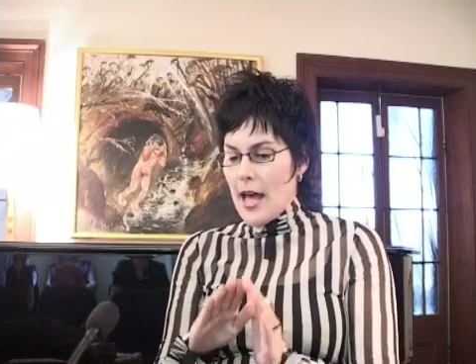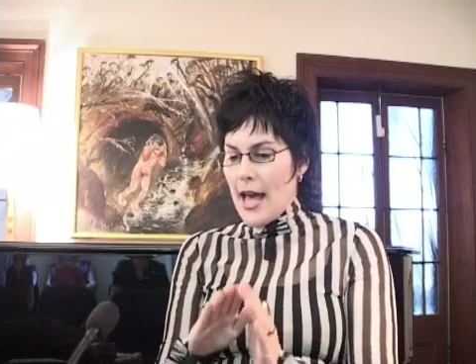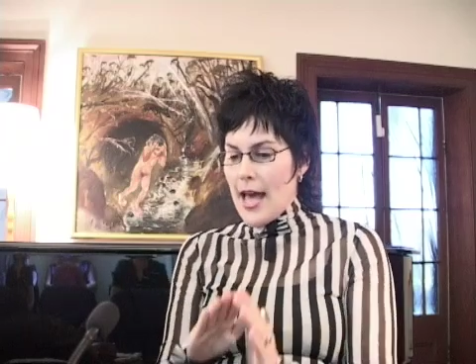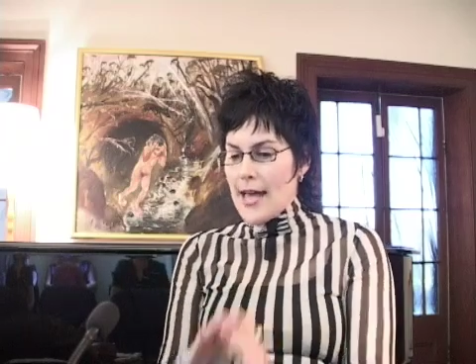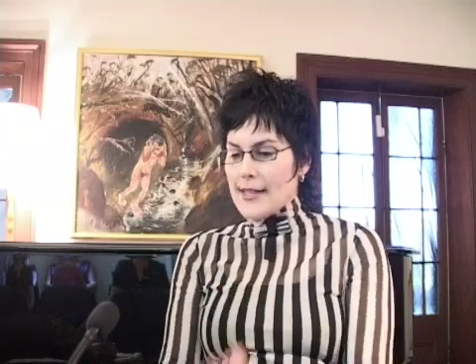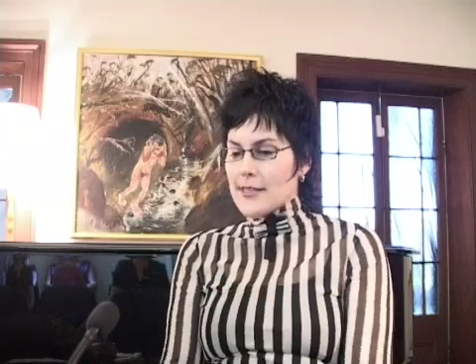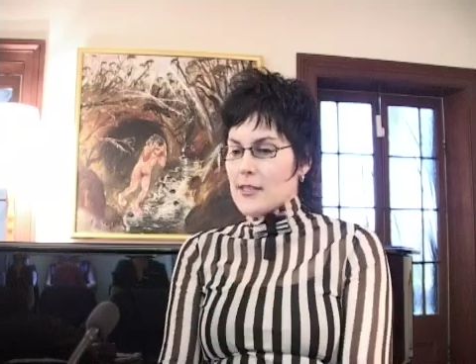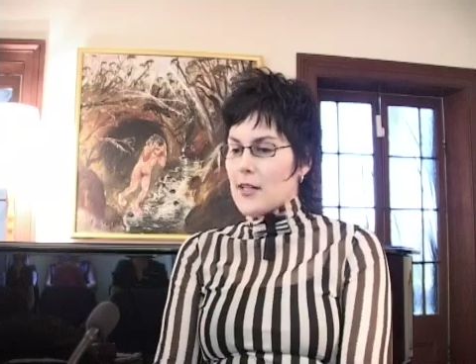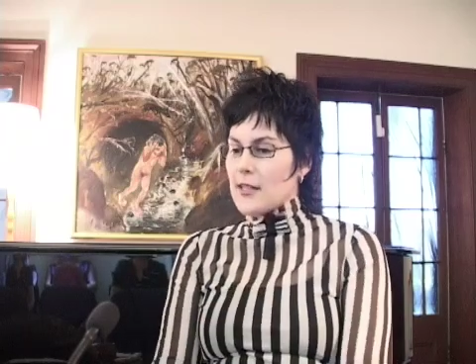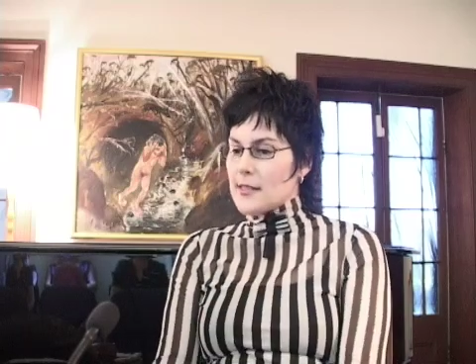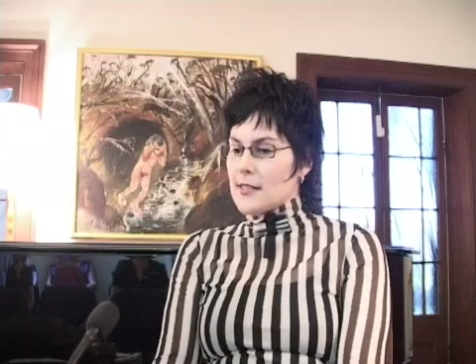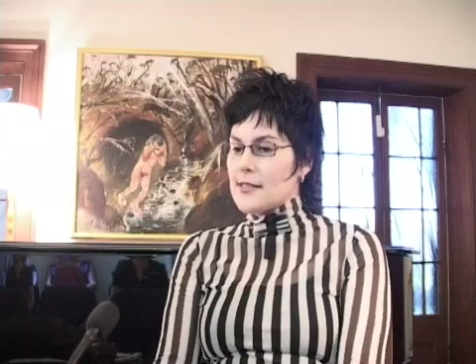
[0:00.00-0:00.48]

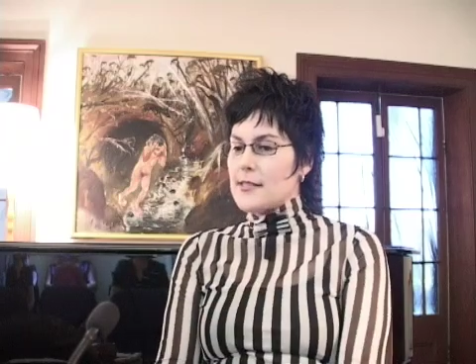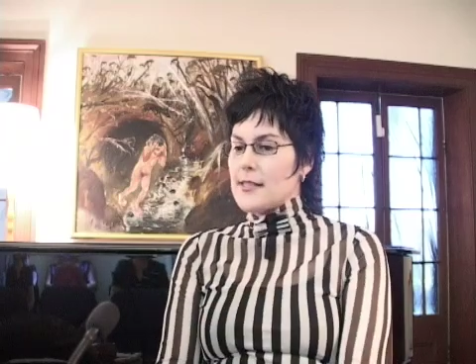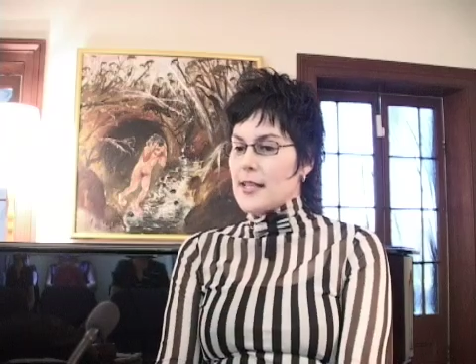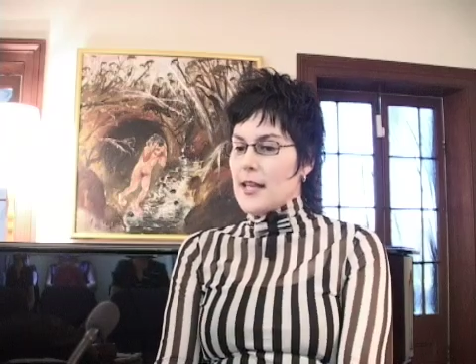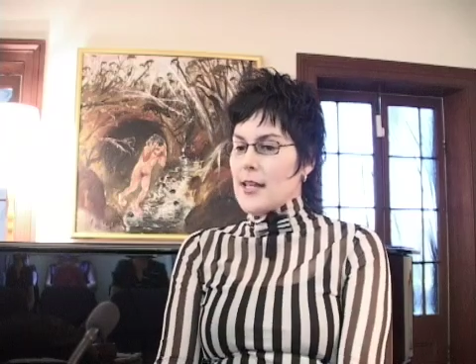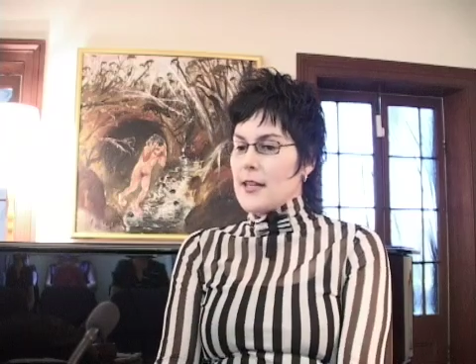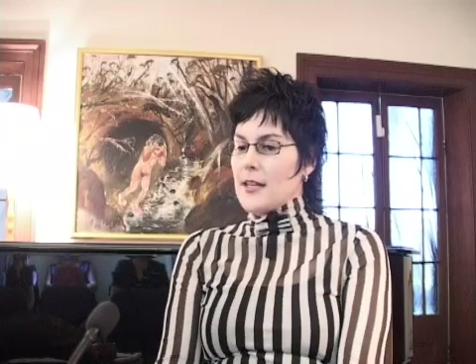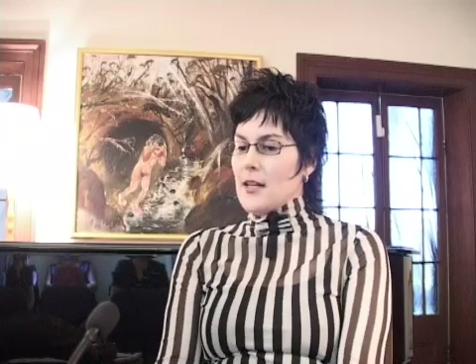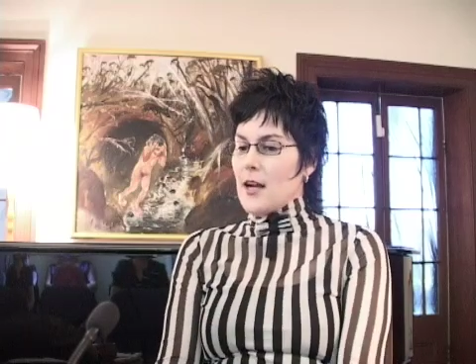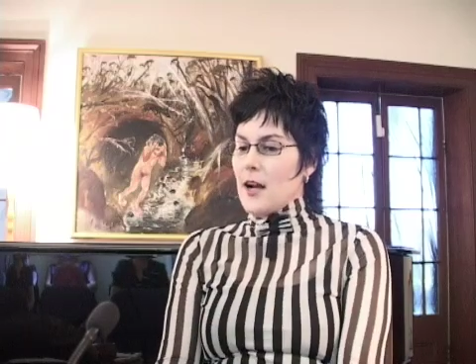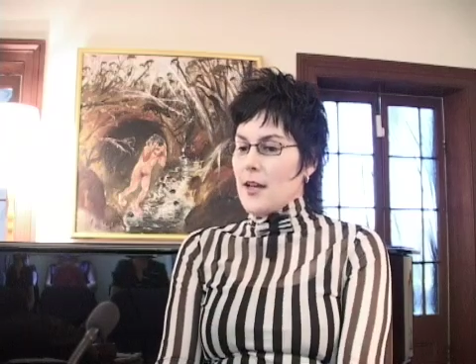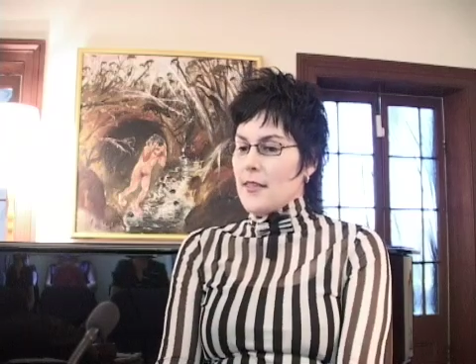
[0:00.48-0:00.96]
As I
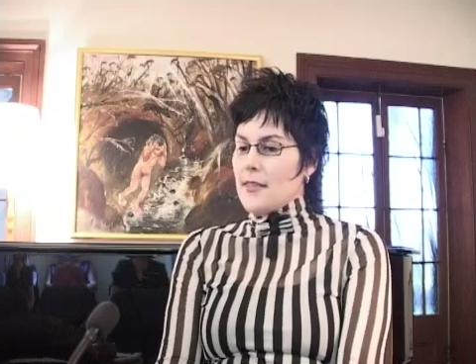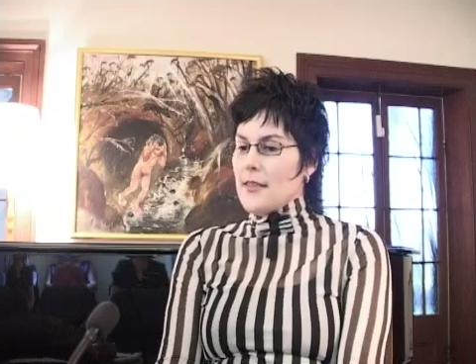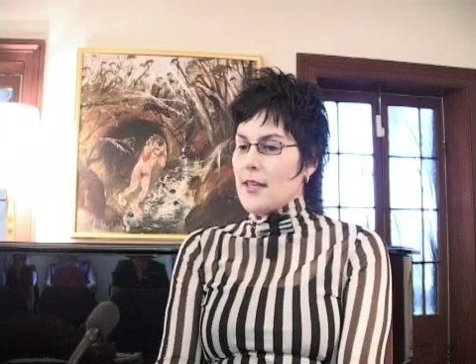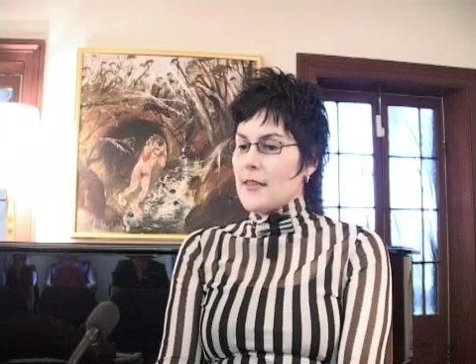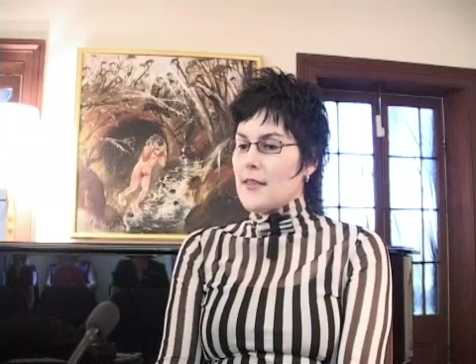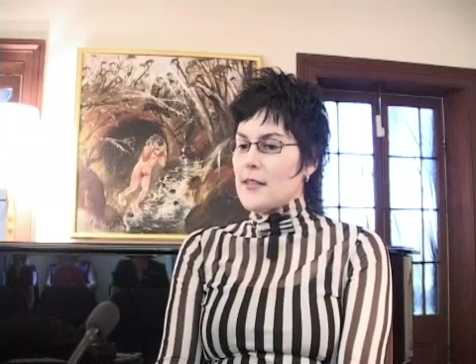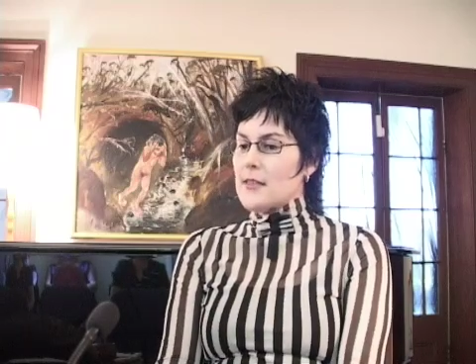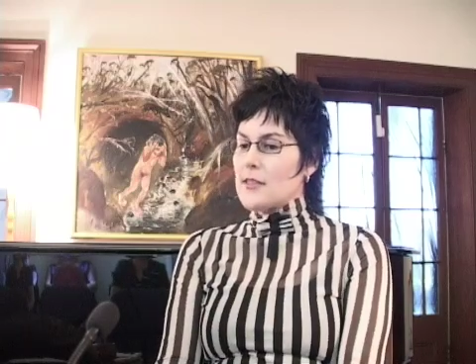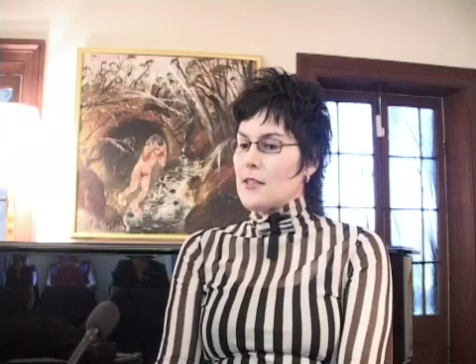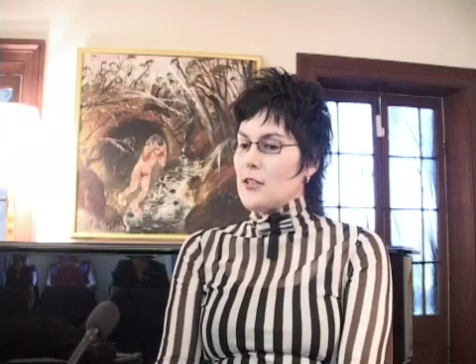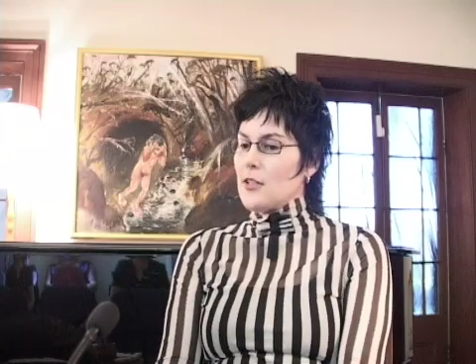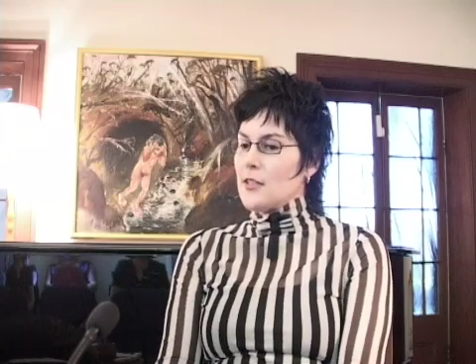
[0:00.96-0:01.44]
said, I
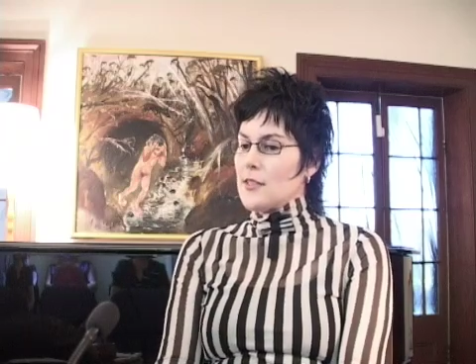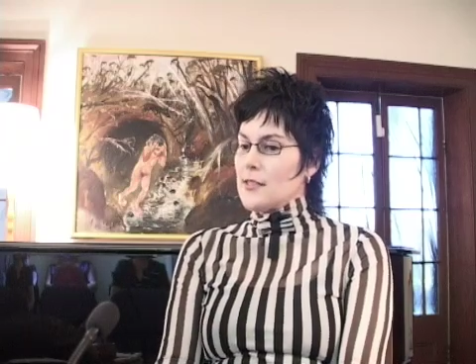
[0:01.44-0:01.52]
think there's a